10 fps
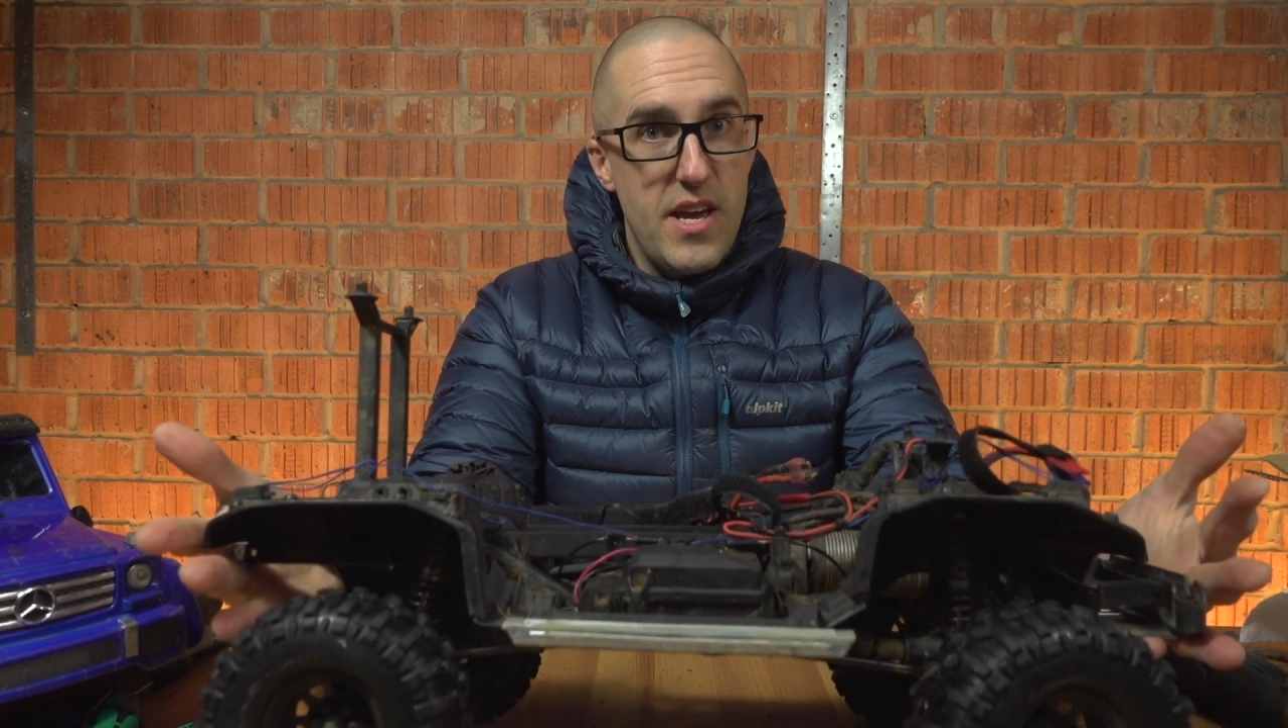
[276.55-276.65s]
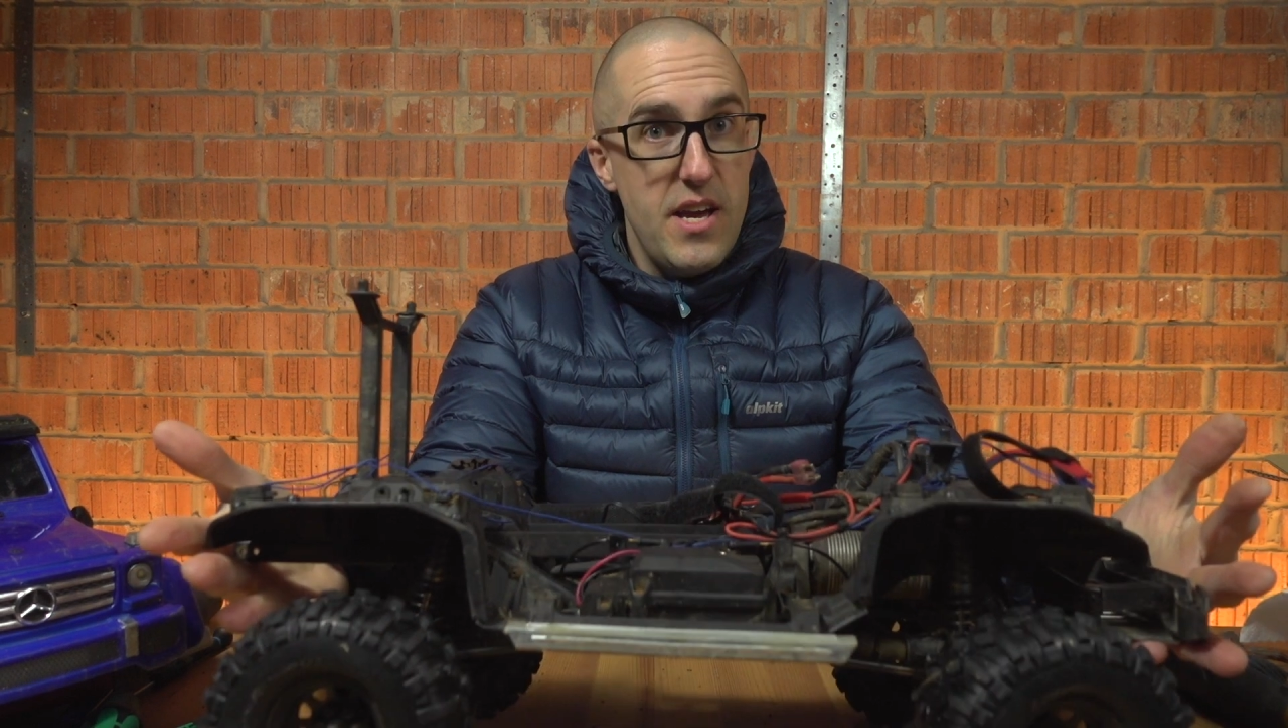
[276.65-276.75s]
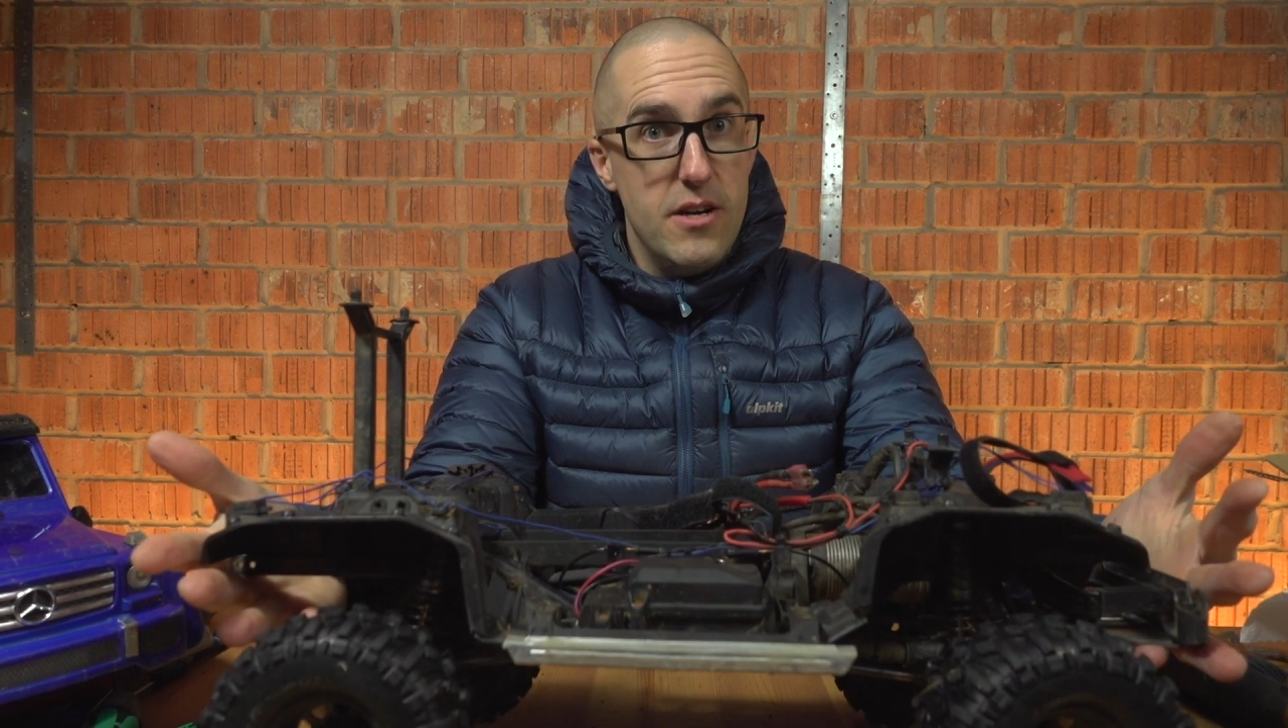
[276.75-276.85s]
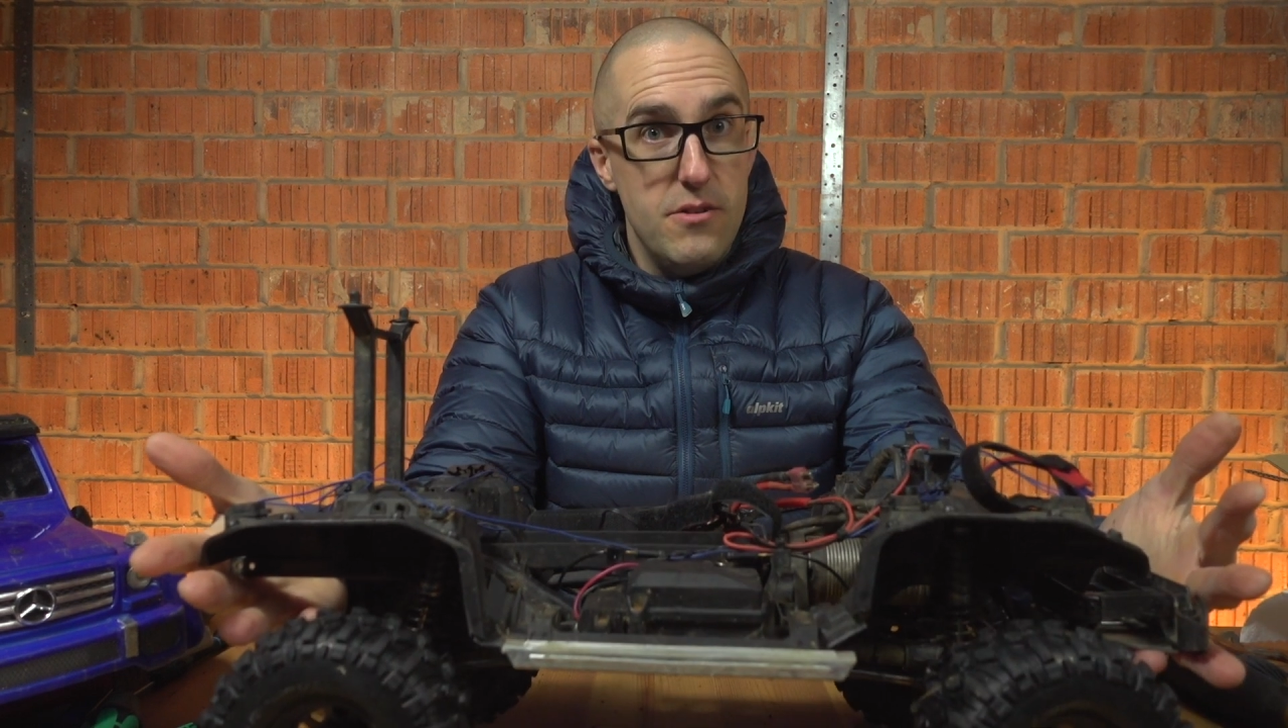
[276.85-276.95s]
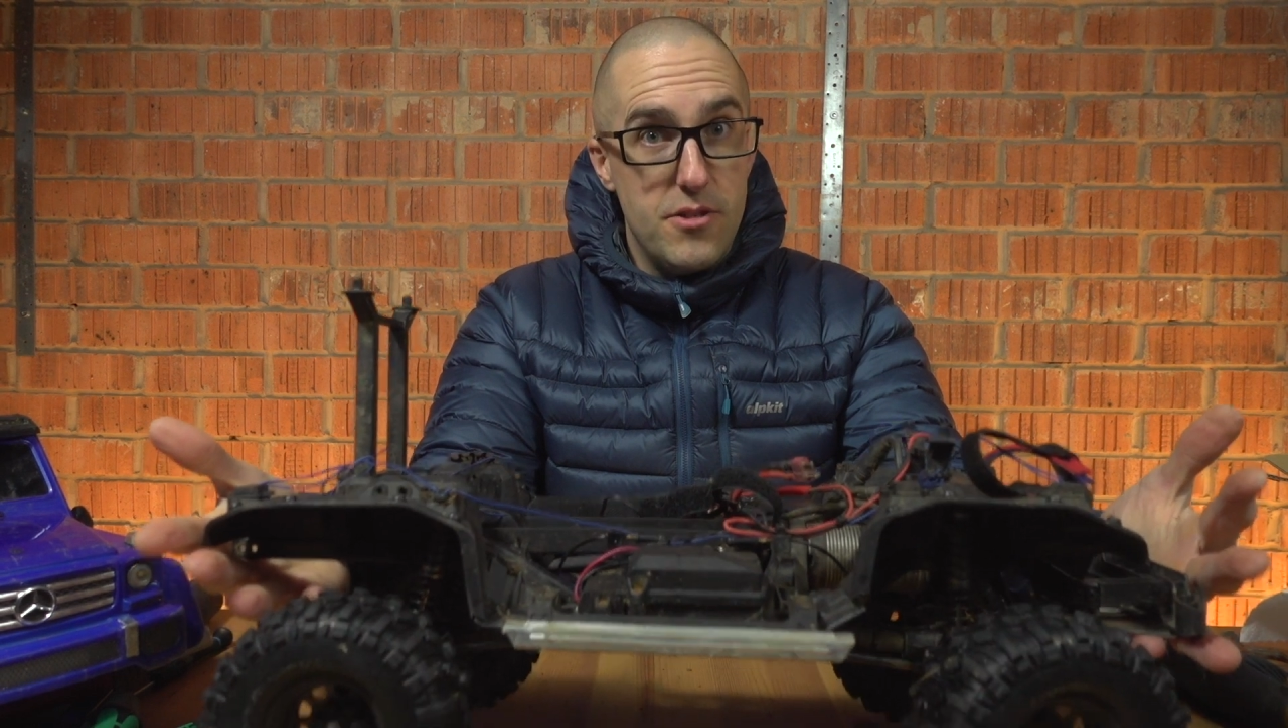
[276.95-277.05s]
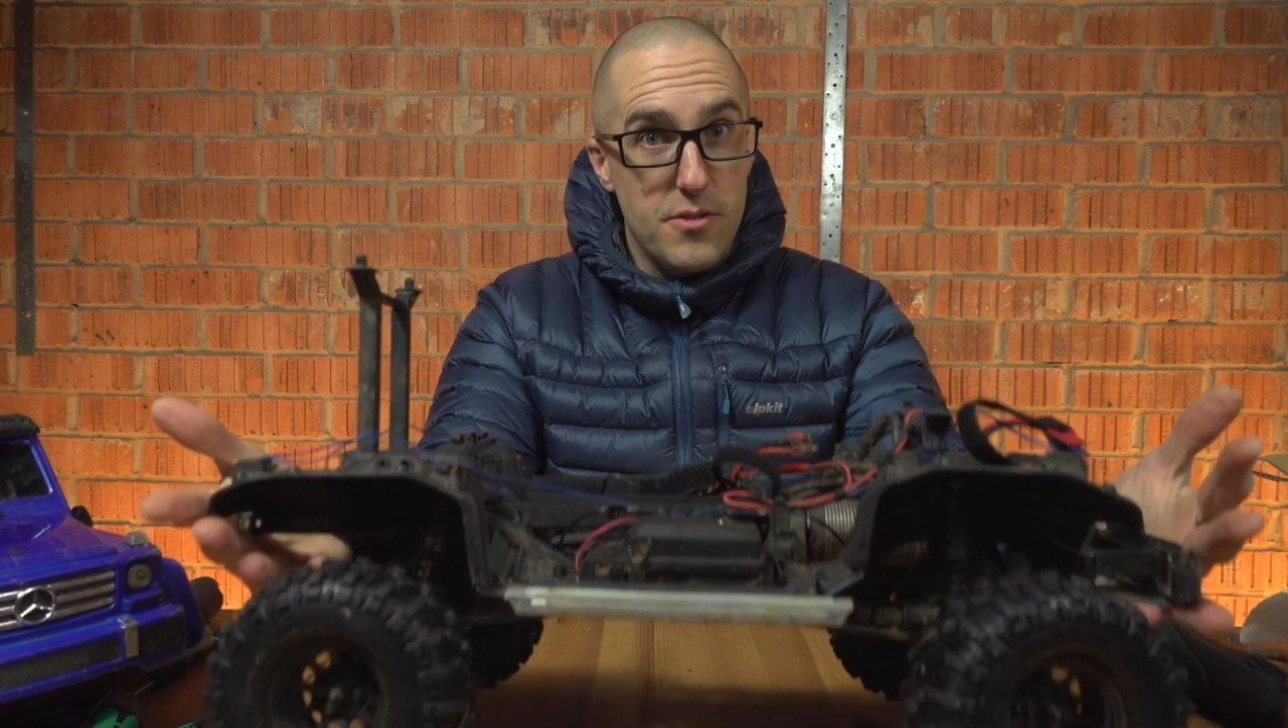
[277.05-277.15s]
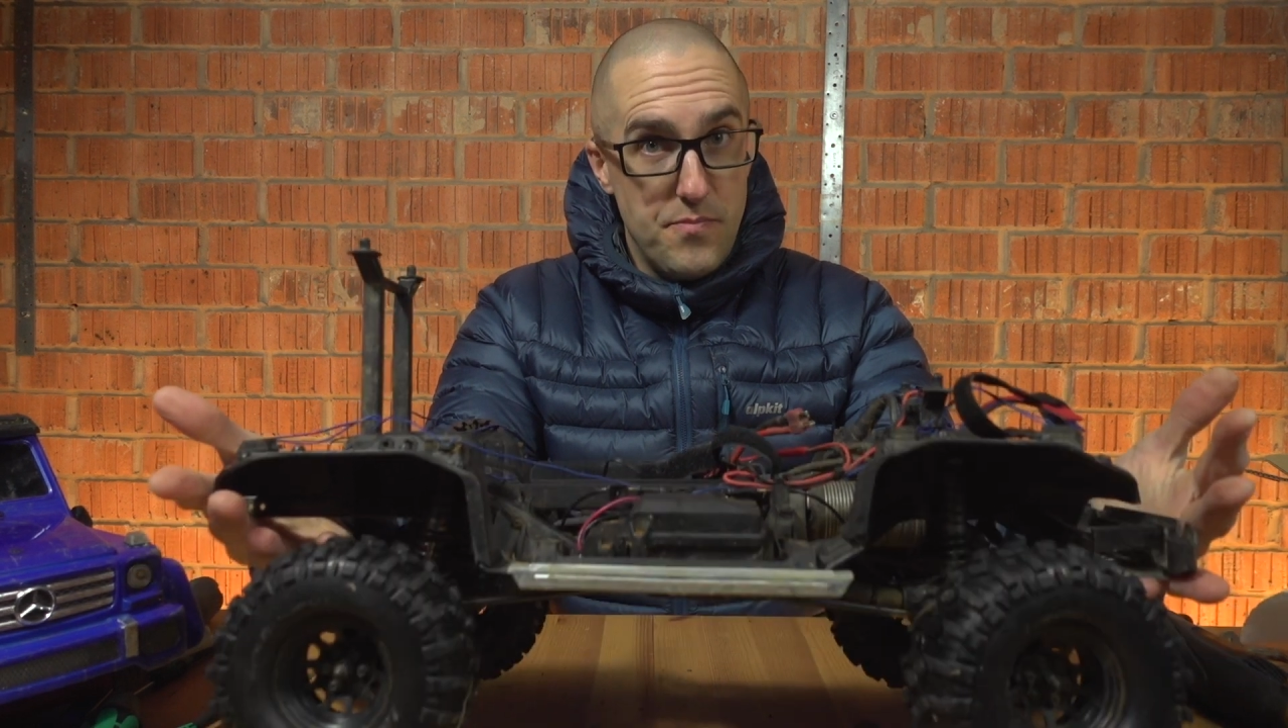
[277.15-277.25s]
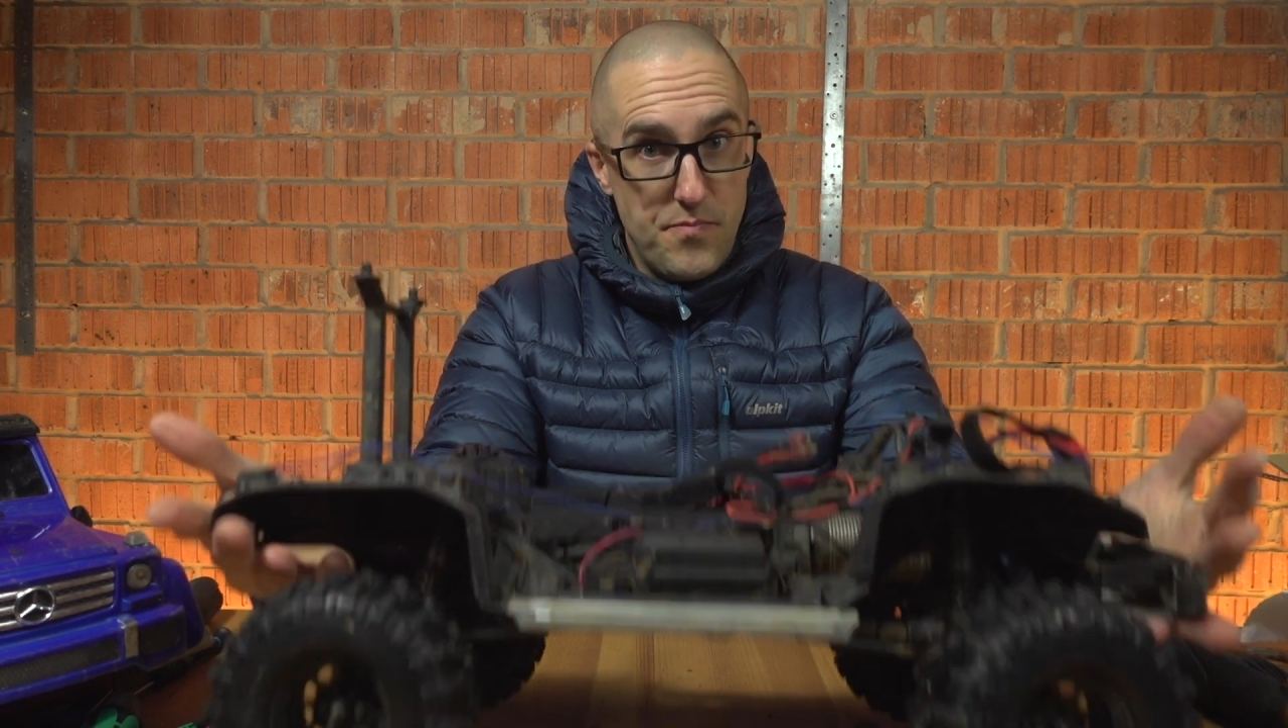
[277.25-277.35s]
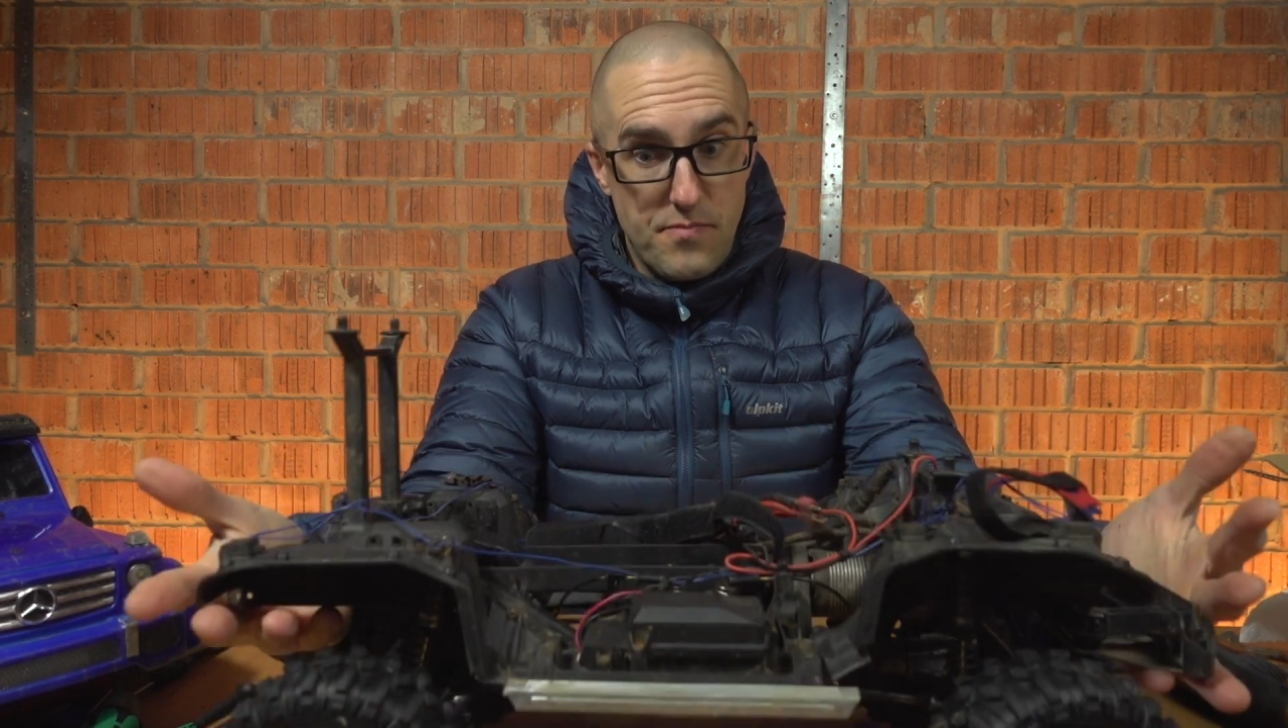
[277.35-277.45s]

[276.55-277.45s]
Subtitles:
kilos